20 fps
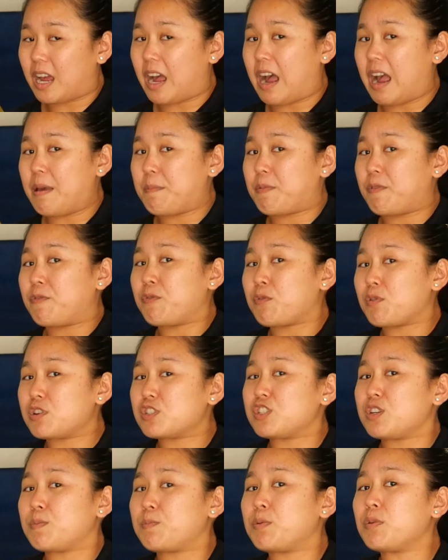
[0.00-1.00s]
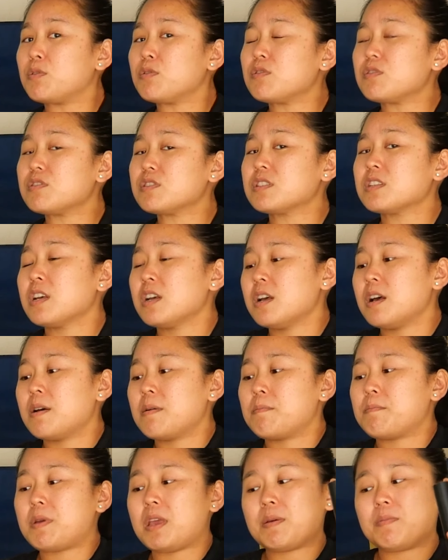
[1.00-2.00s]
tight before she pulls,
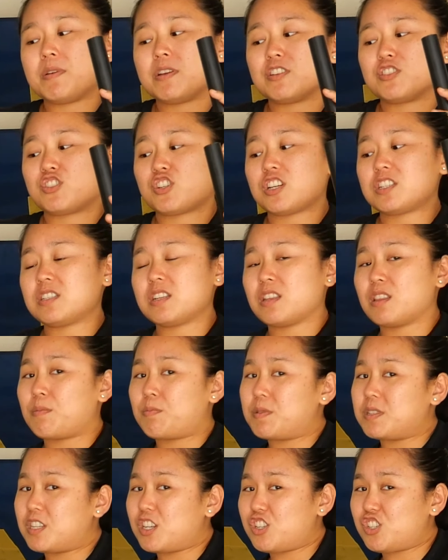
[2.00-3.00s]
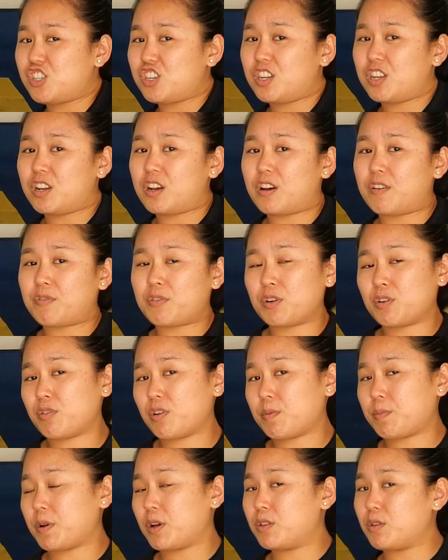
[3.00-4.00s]
maybe adjusting the positioning of her
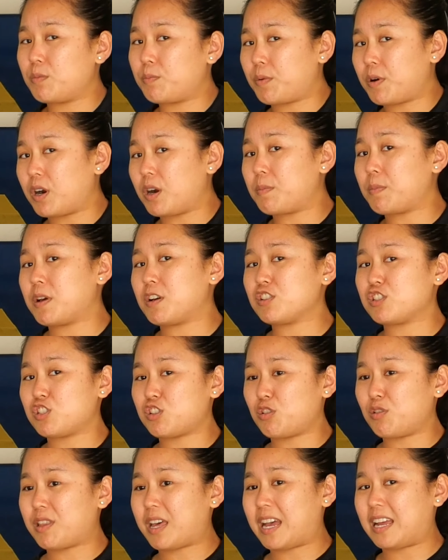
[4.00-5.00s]
grip on the barbell so